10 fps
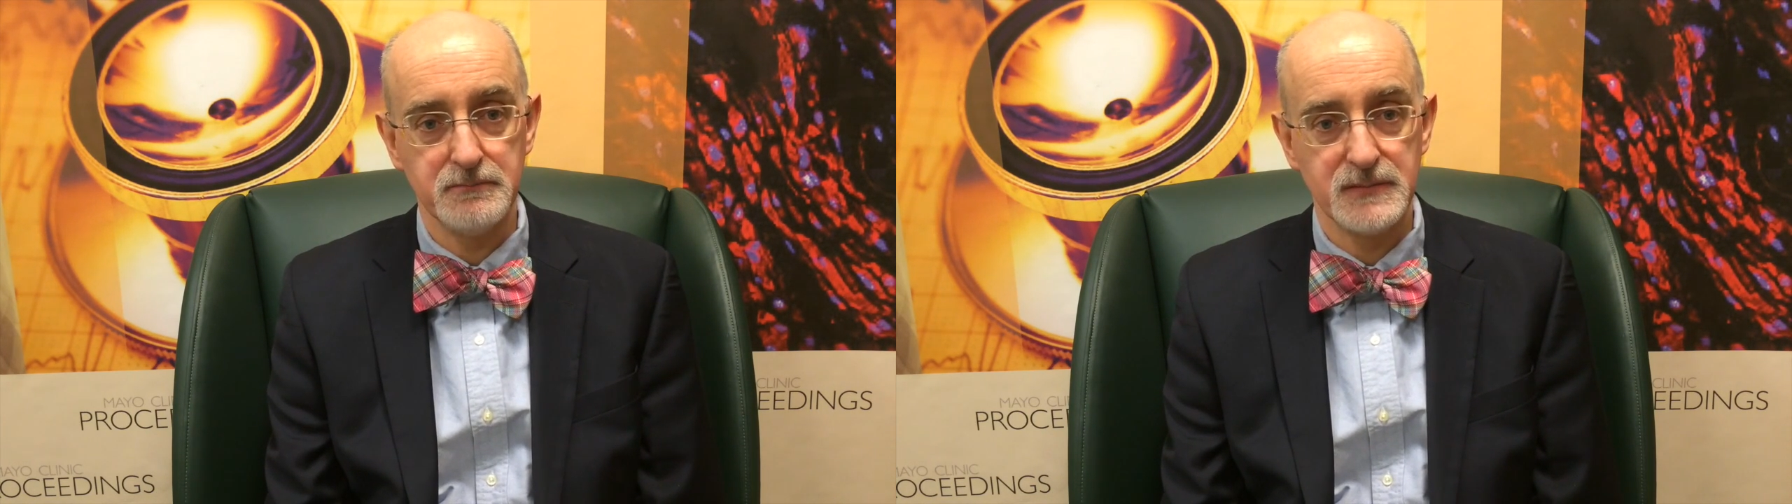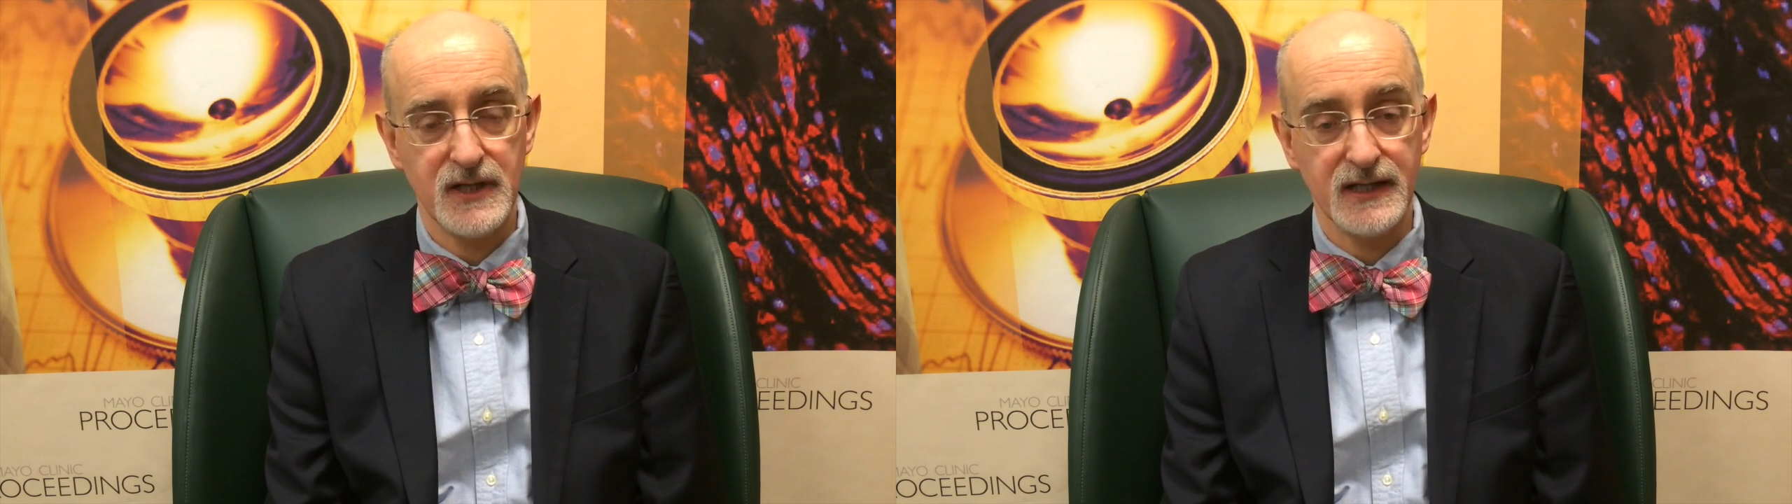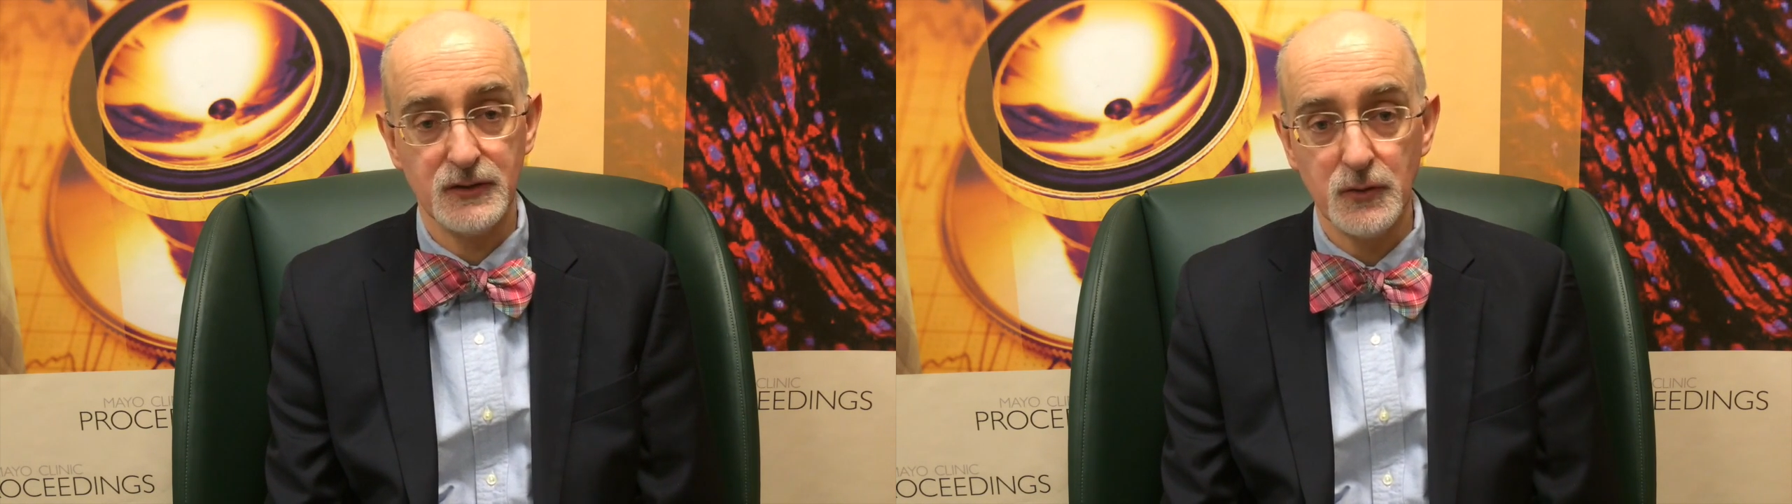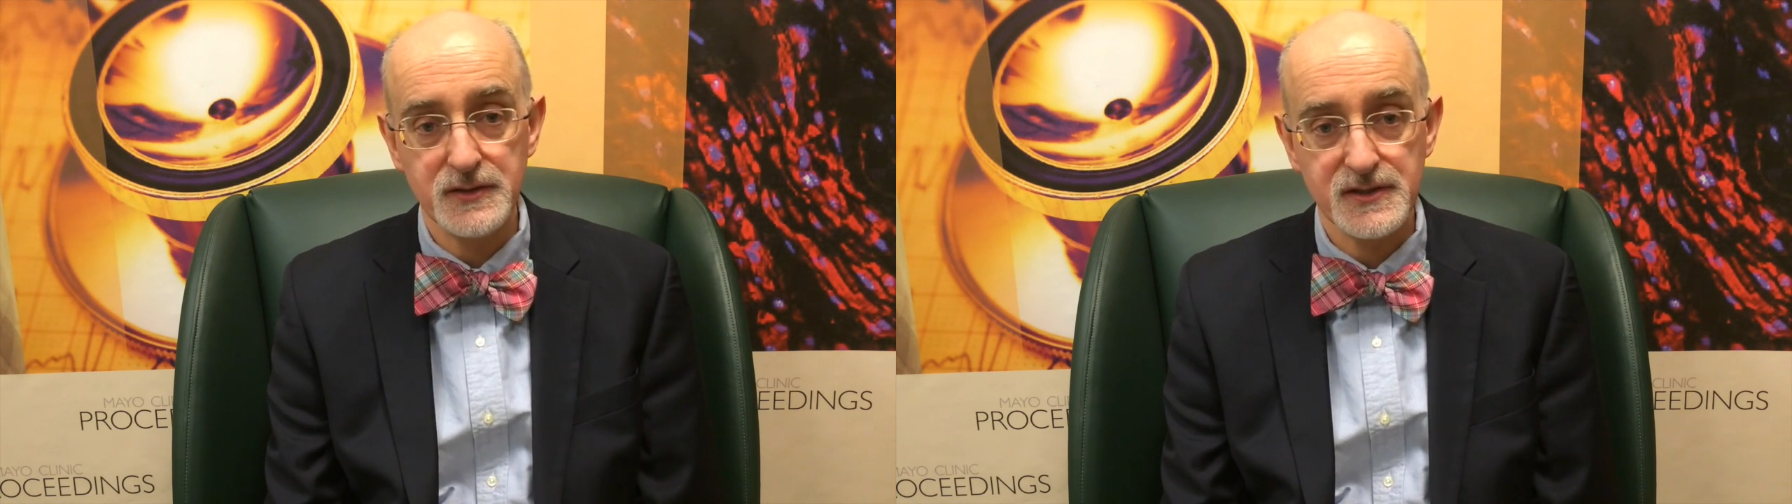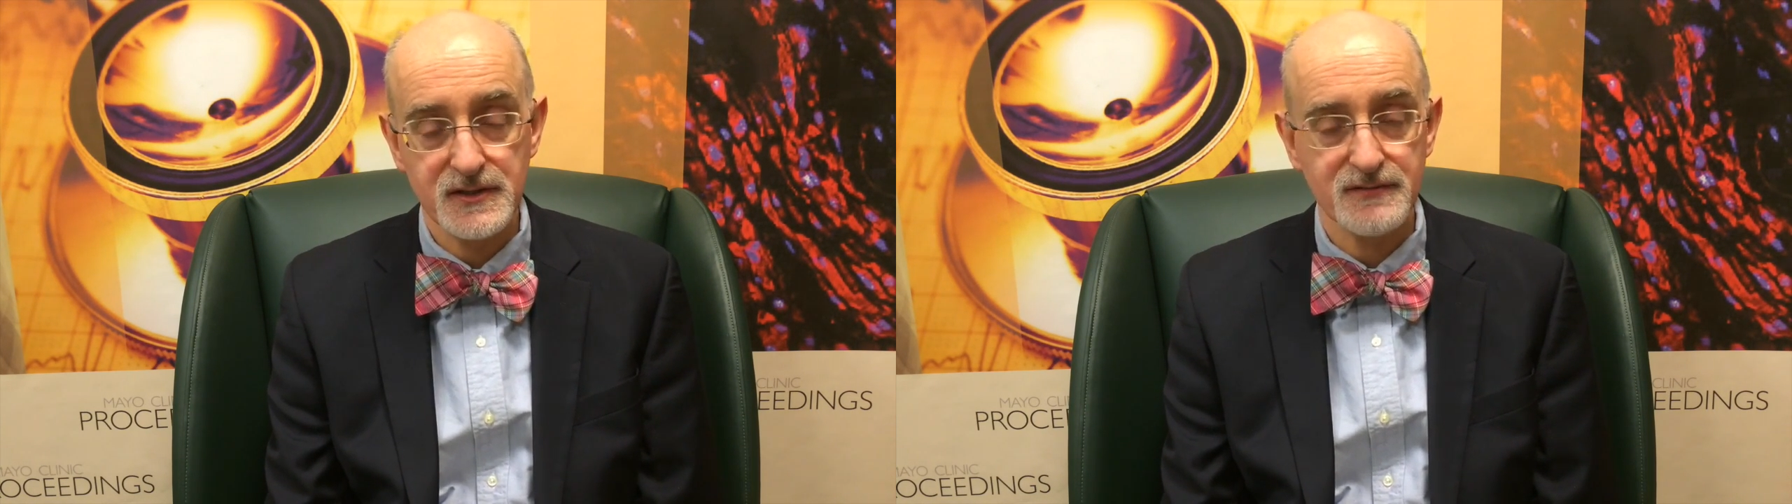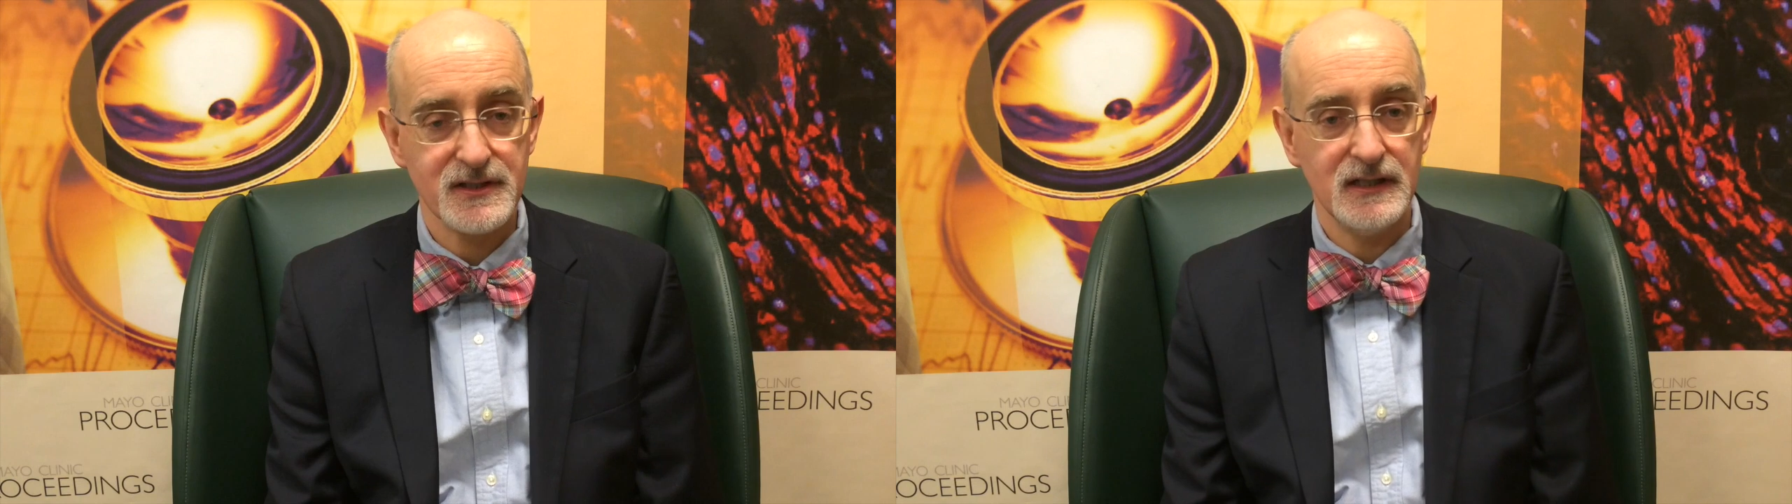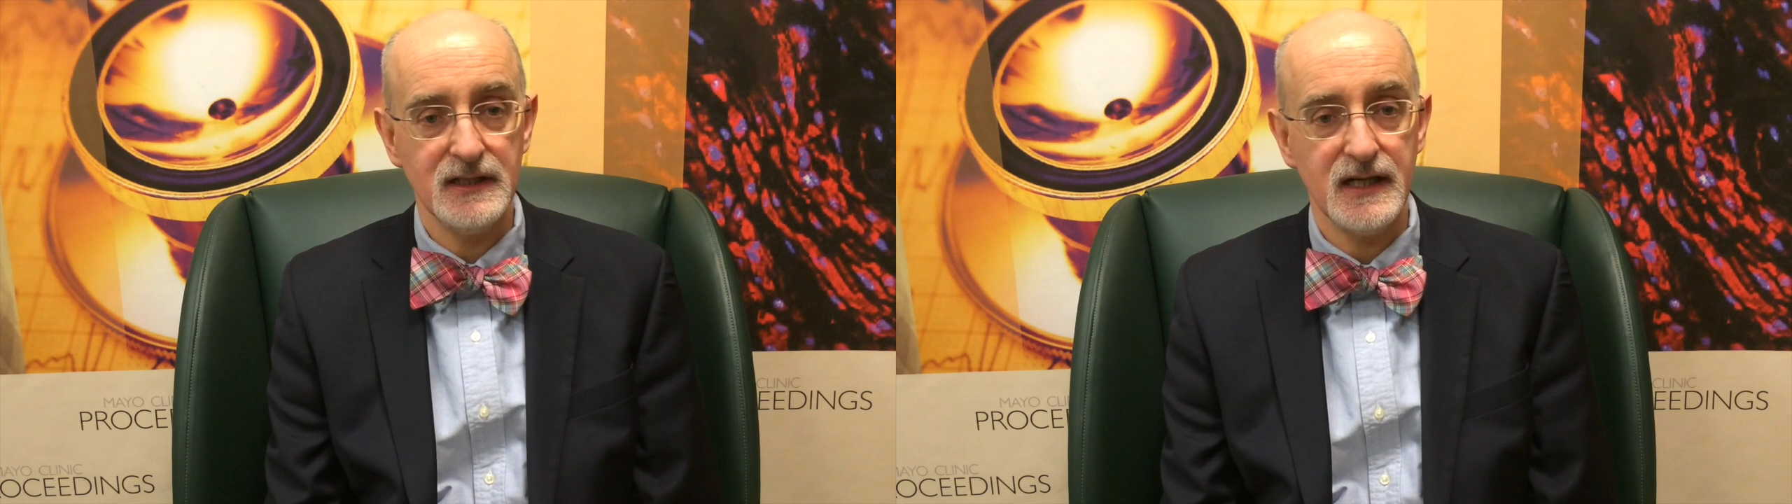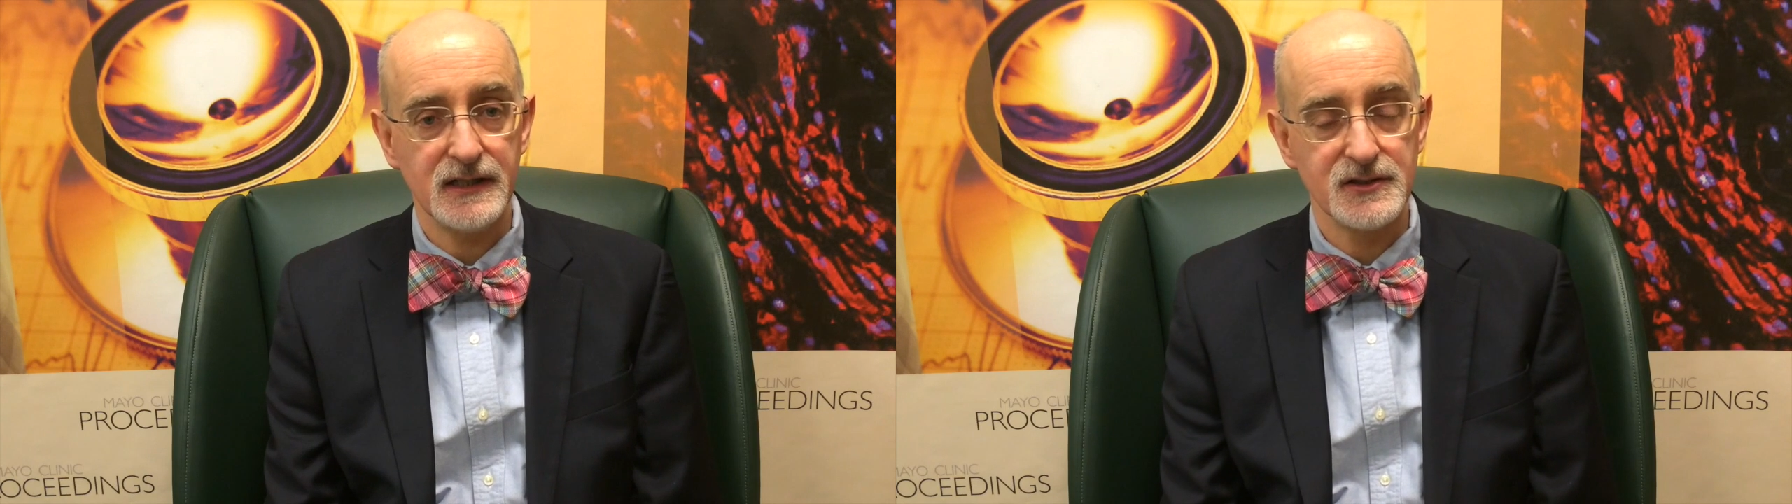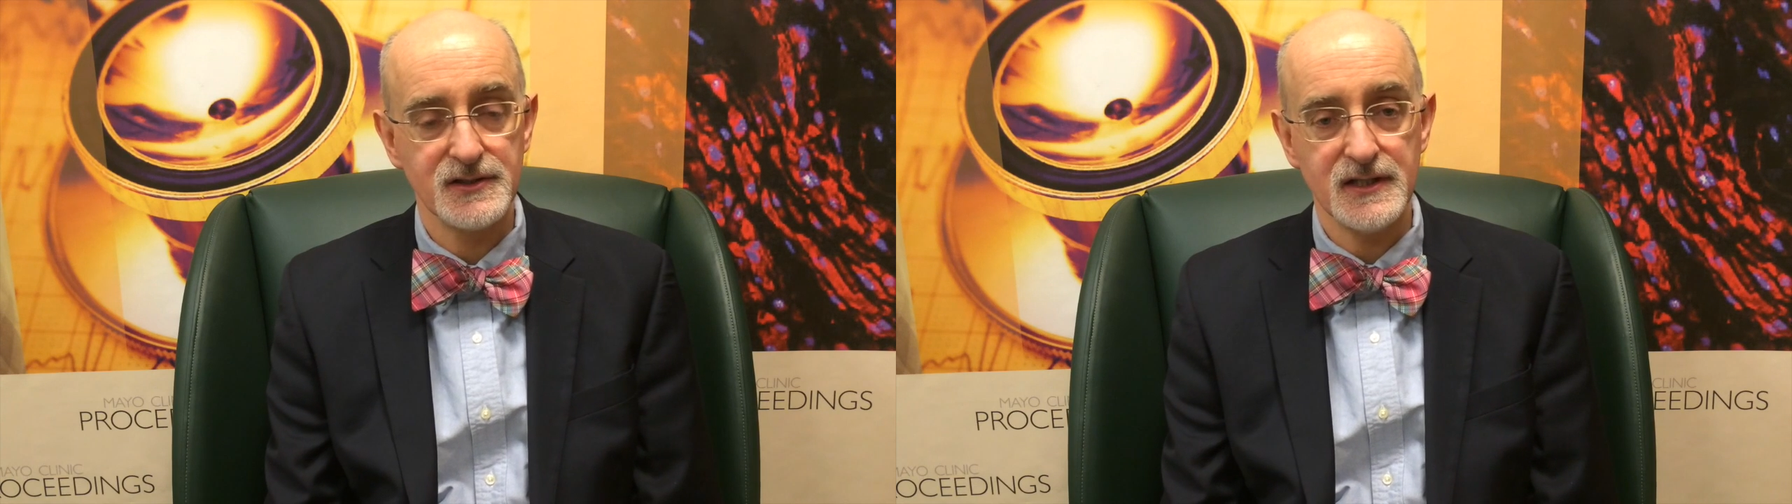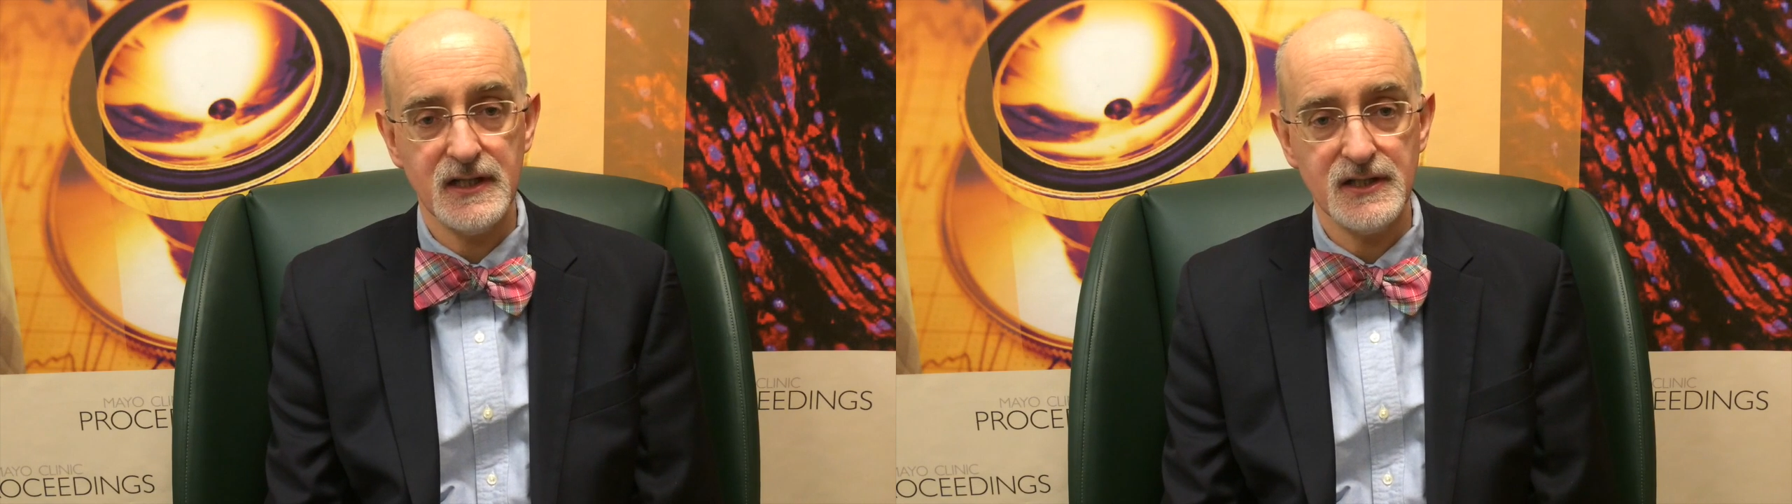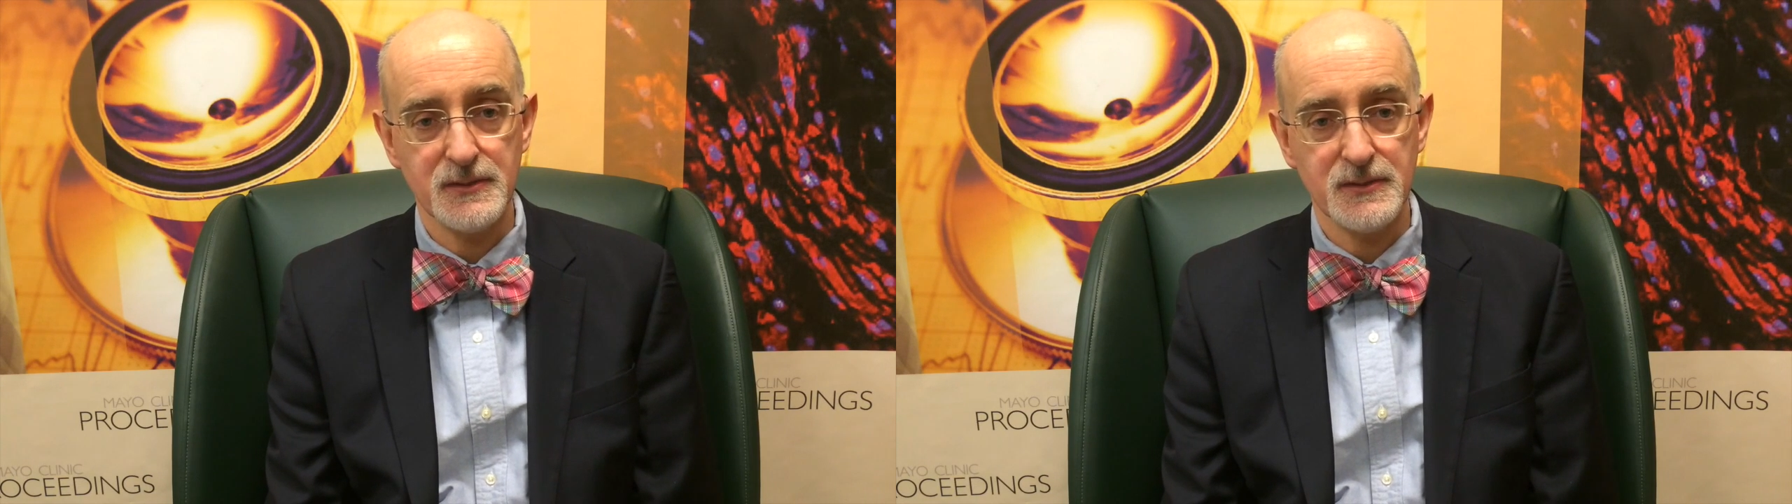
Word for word: diagnosis of celiac disease,